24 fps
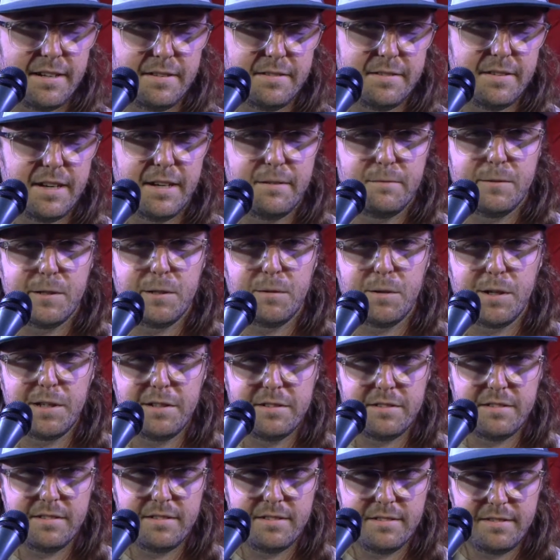I
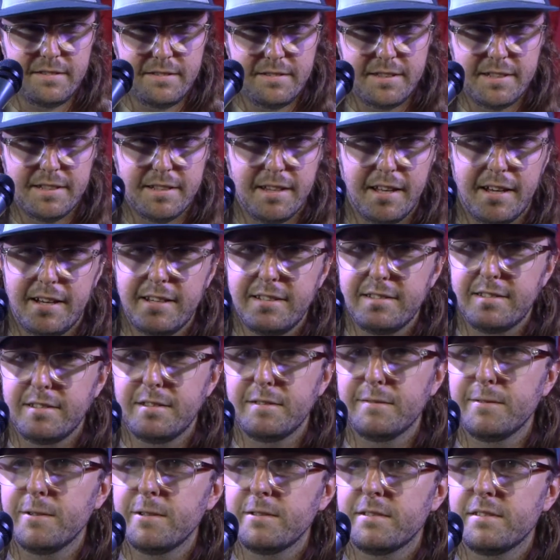rearranged the lines and the
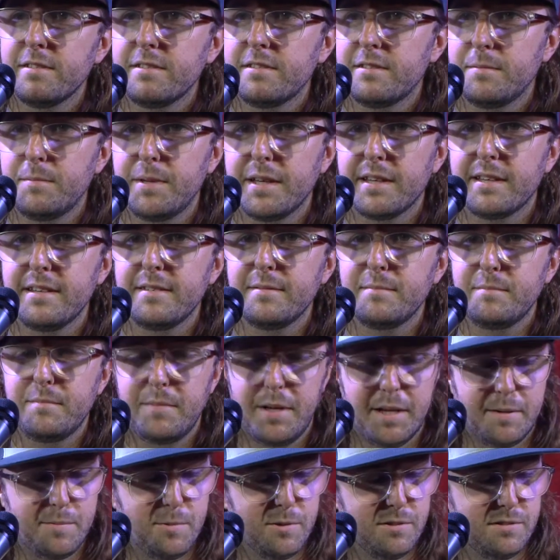verses to
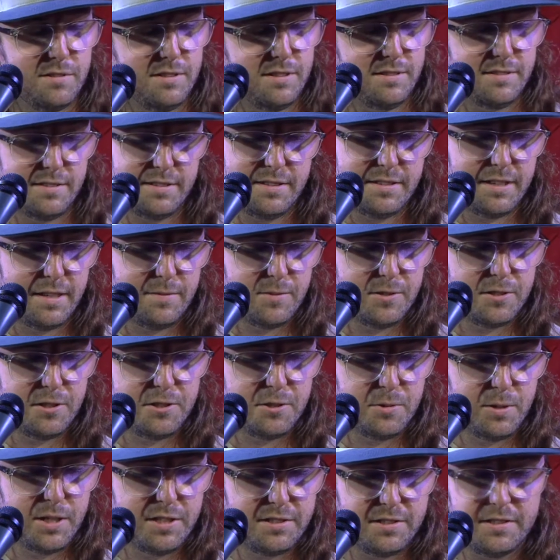make more sense in the given
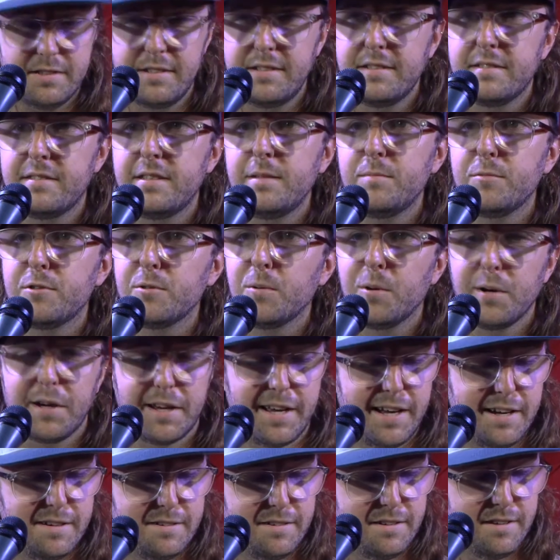situation, and it seems to work
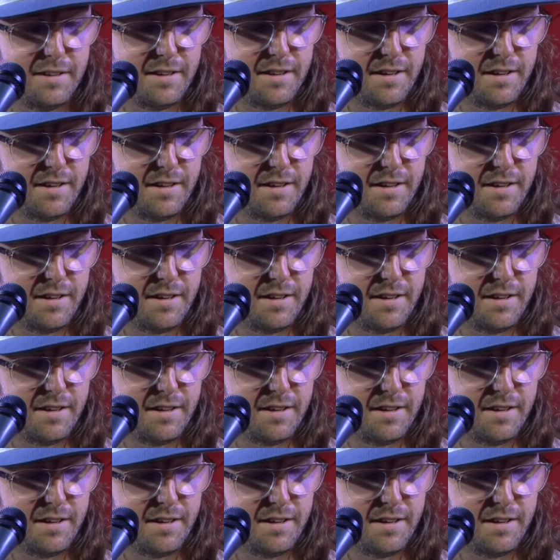out.